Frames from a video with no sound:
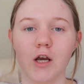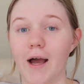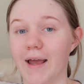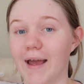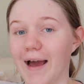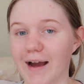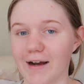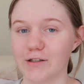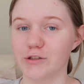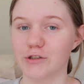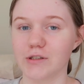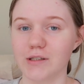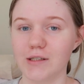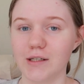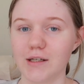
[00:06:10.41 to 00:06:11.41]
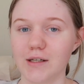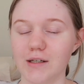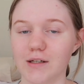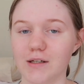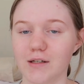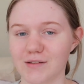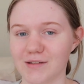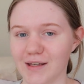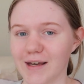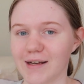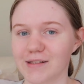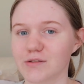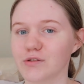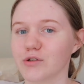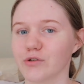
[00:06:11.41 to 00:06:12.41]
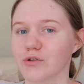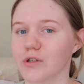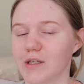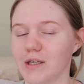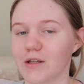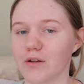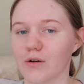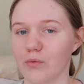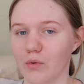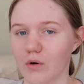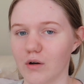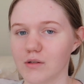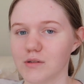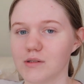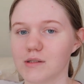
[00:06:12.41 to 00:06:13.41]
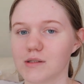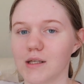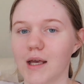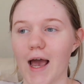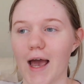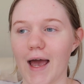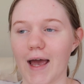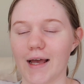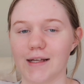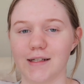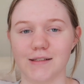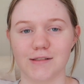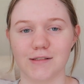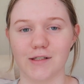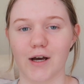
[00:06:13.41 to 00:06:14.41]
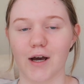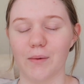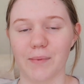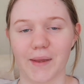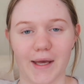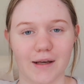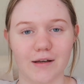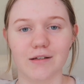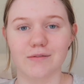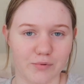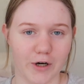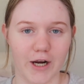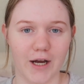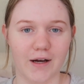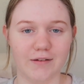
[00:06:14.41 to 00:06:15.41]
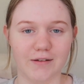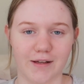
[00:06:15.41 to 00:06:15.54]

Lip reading: I actually guessed who the killer was, and I'm like proud.